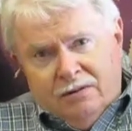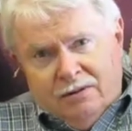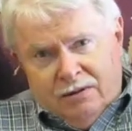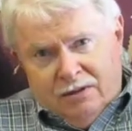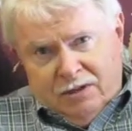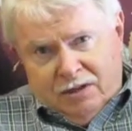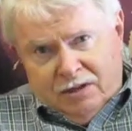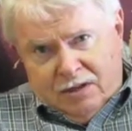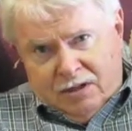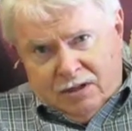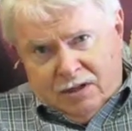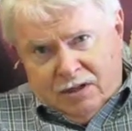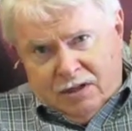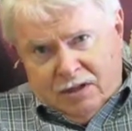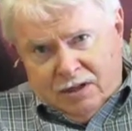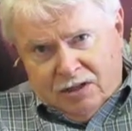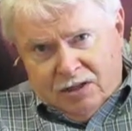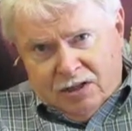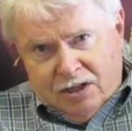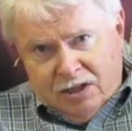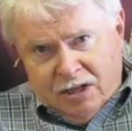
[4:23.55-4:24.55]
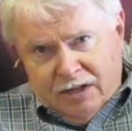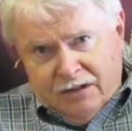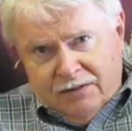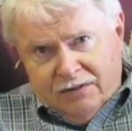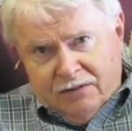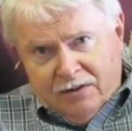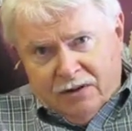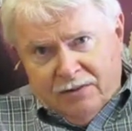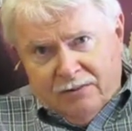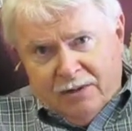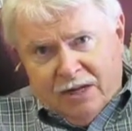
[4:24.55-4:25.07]
this
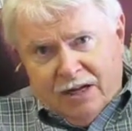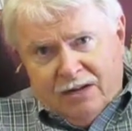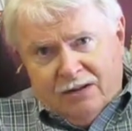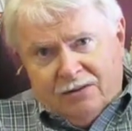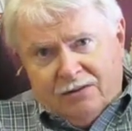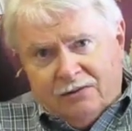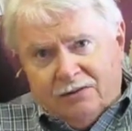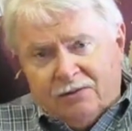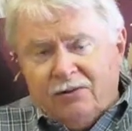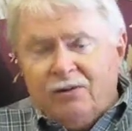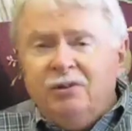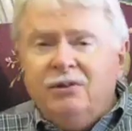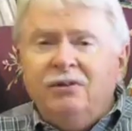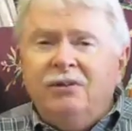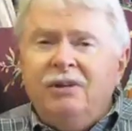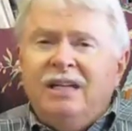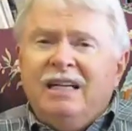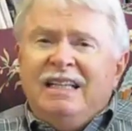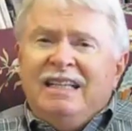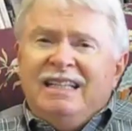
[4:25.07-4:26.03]
slavery matter through,